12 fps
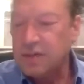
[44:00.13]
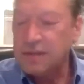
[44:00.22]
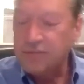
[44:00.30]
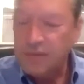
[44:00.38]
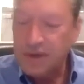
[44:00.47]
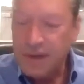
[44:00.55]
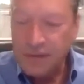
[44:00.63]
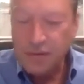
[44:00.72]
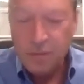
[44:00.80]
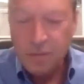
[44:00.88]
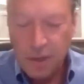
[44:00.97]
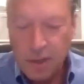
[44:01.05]
I've
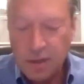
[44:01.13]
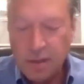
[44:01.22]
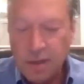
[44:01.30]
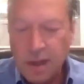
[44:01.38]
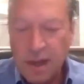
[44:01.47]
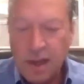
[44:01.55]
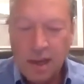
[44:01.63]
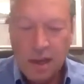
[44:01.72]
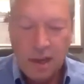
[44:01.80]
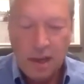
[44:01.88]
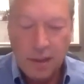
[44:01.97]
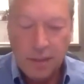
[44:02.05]
never been
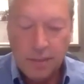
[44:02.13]
a